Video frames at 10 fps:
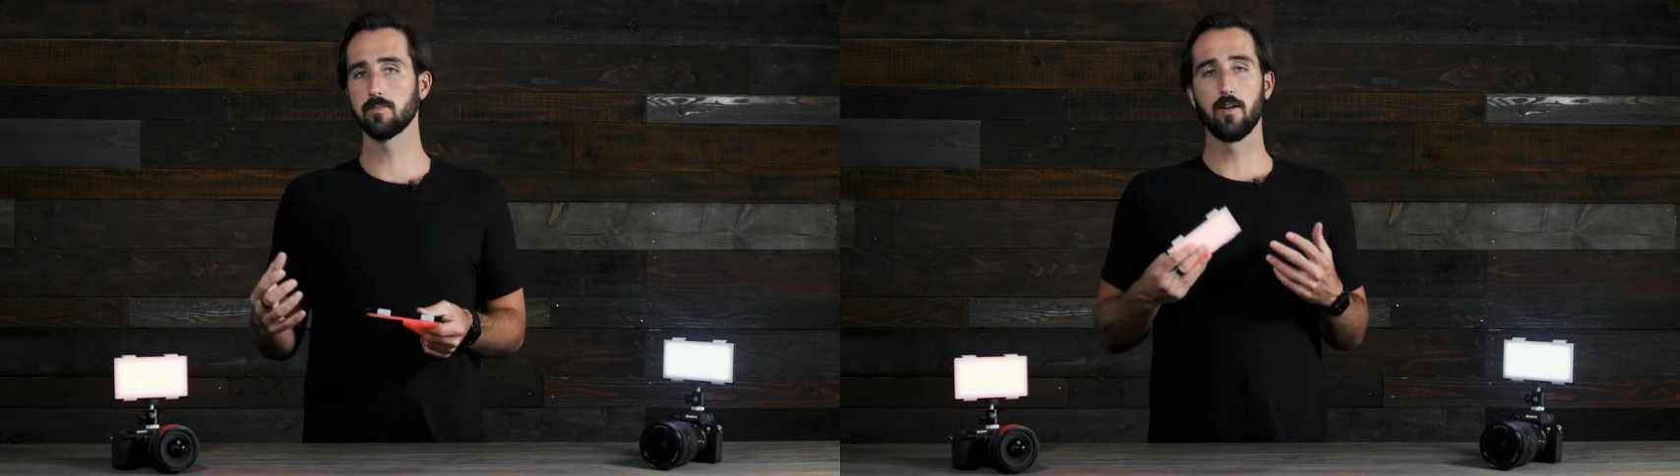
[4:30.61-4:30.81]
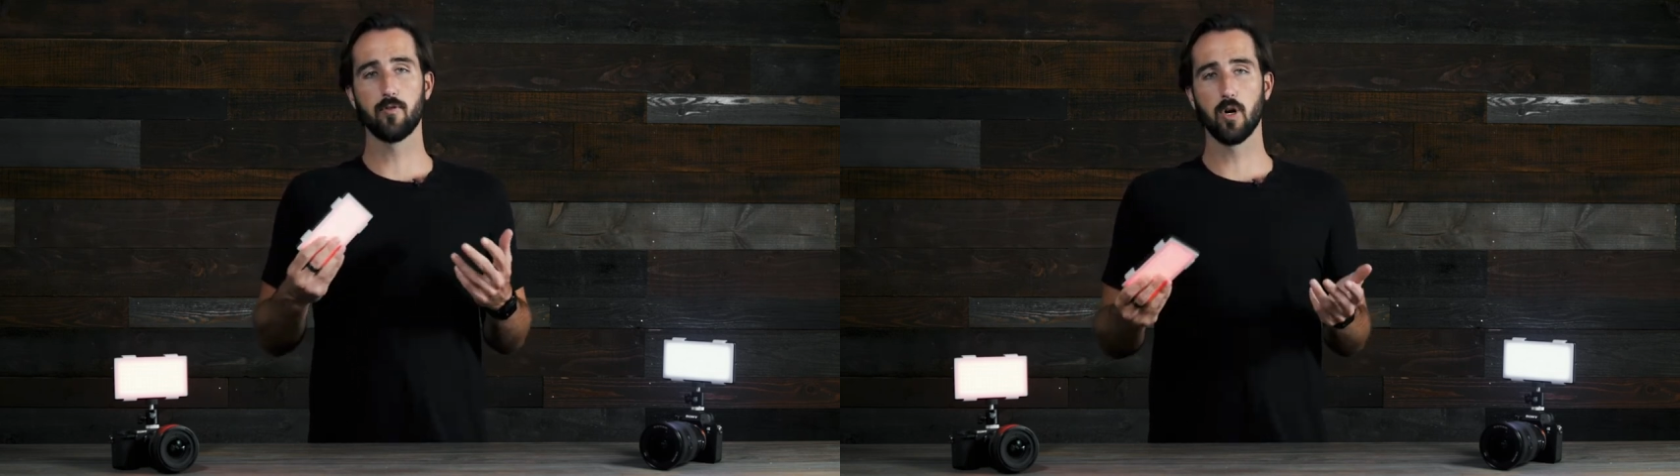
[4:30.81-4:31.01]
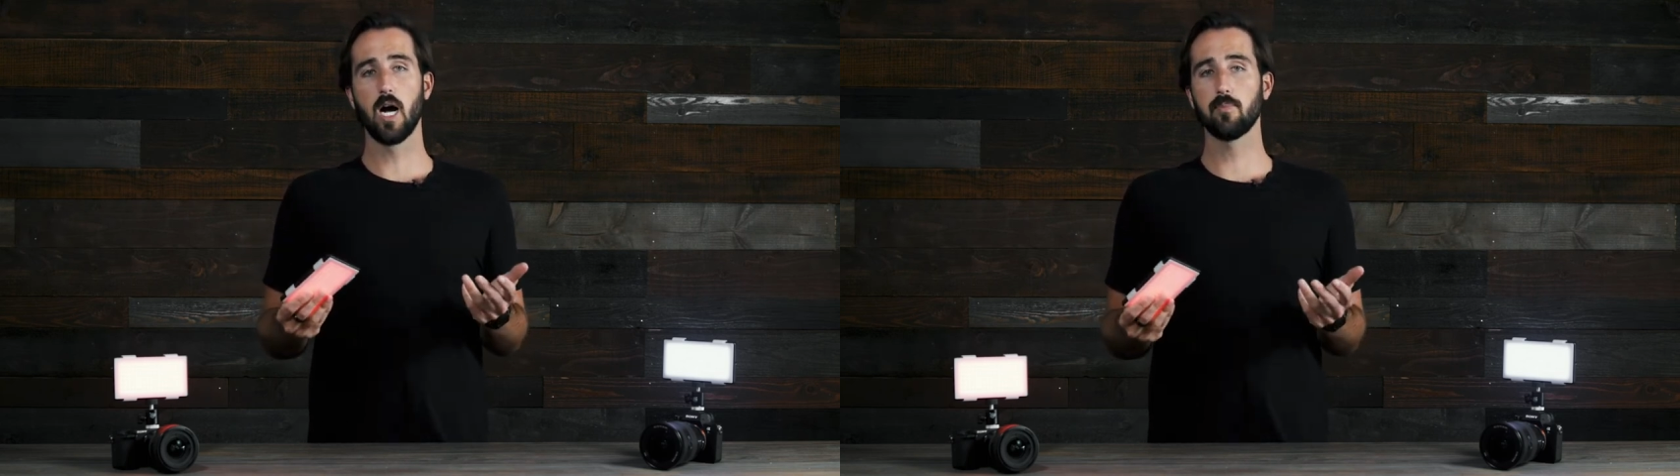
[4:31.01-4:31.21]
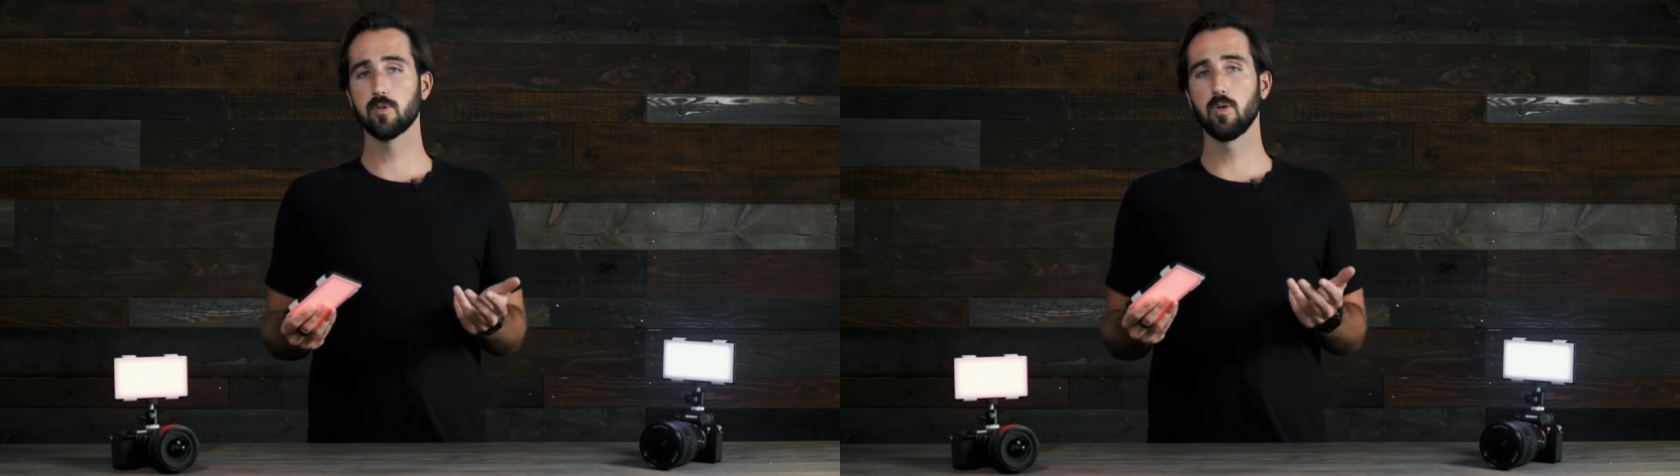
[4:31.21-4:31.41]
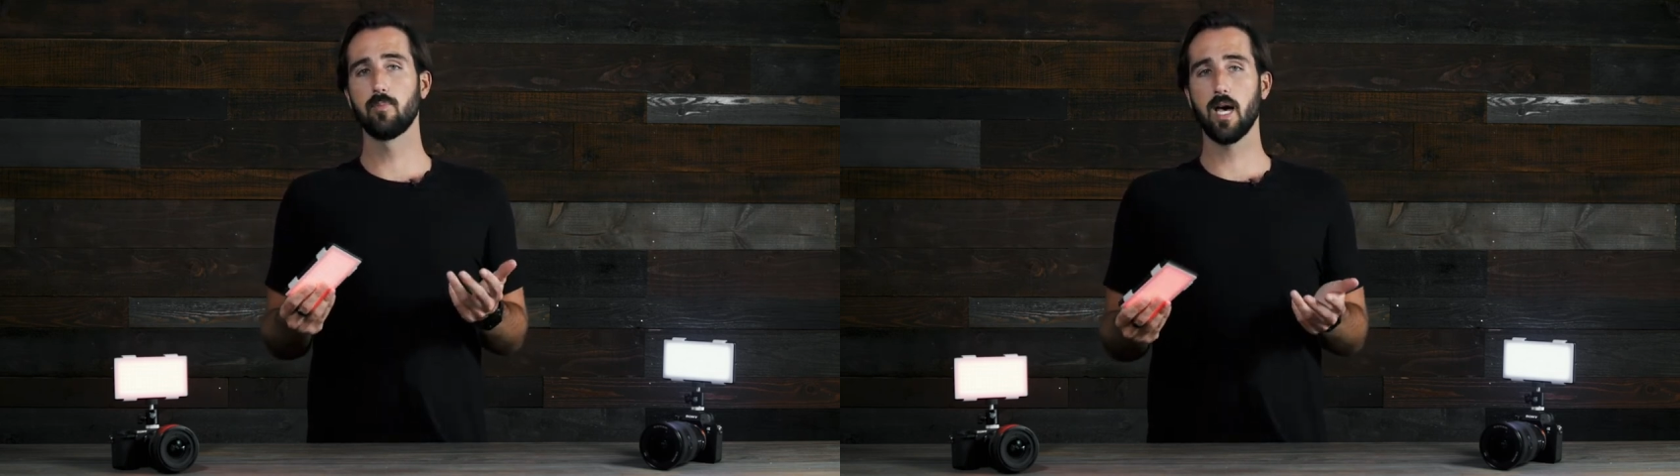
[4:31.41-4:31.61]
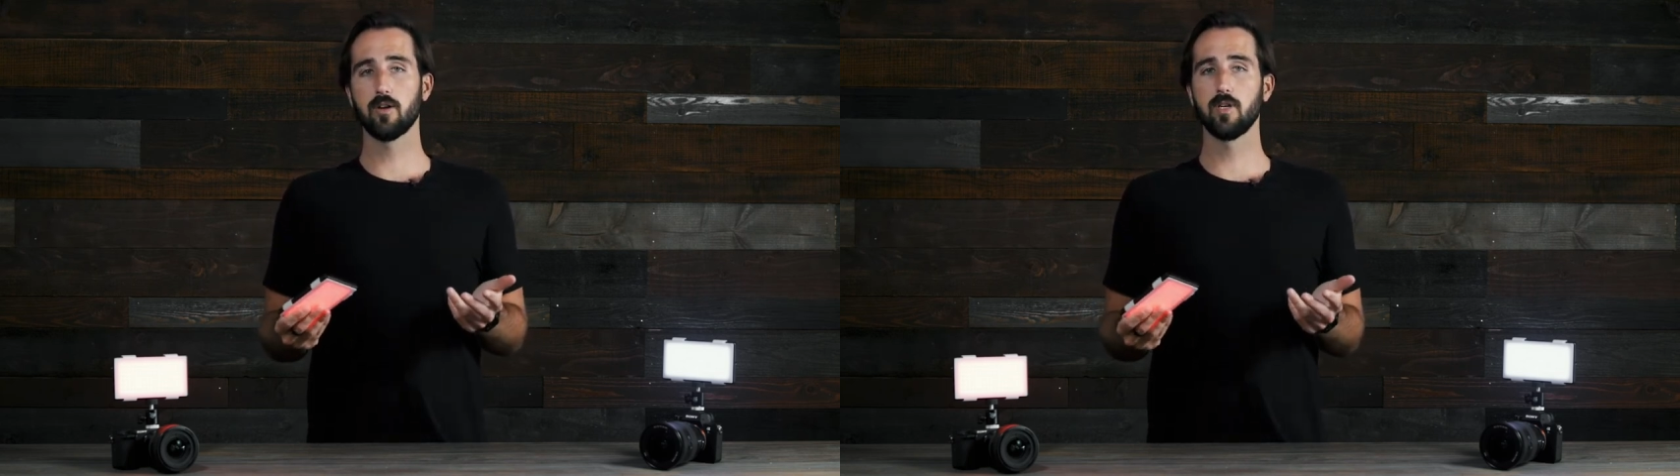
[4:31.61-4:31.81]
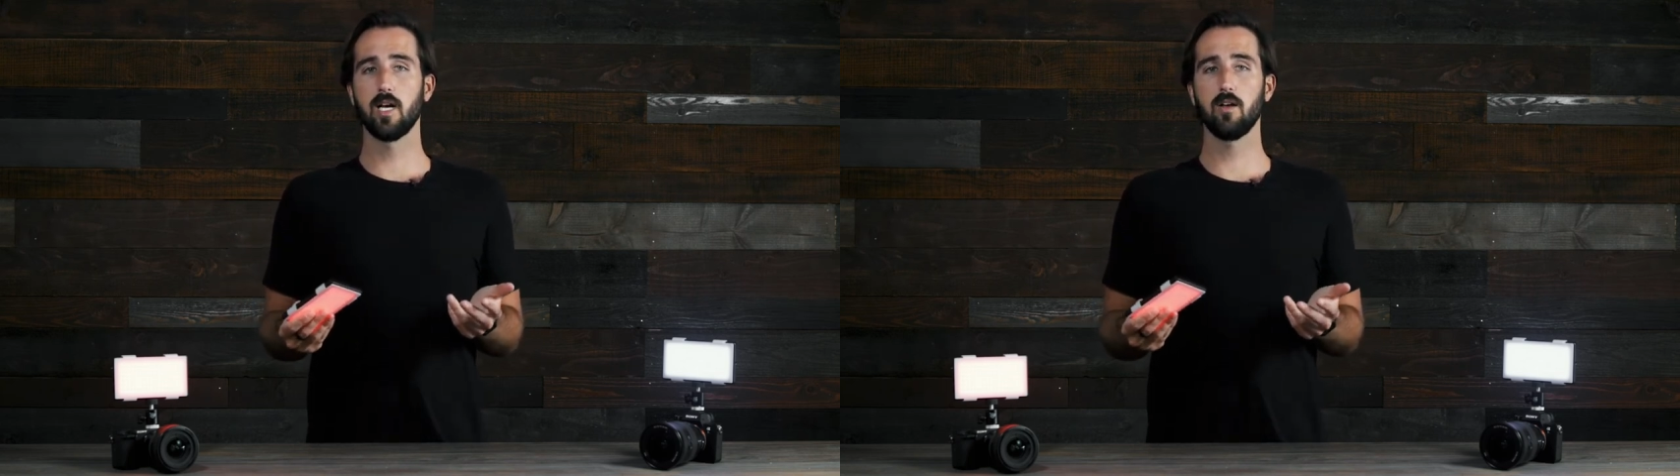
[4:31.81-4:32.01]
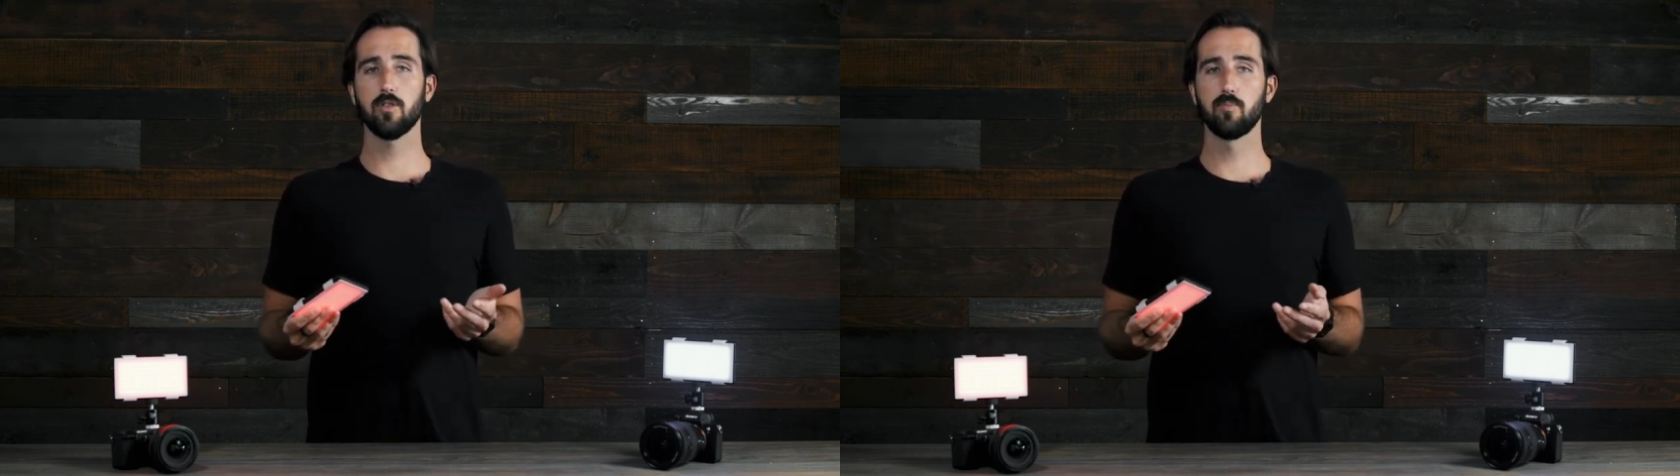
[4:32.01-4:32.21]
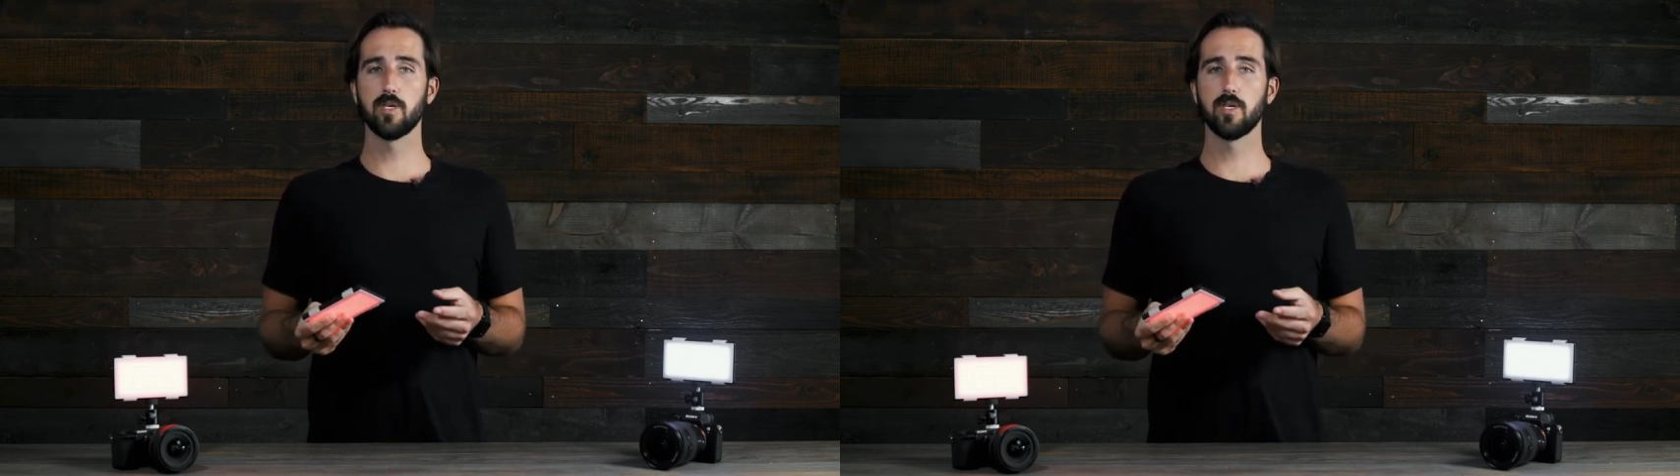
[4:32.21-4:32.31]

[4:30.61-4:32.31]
And for optimal battery health,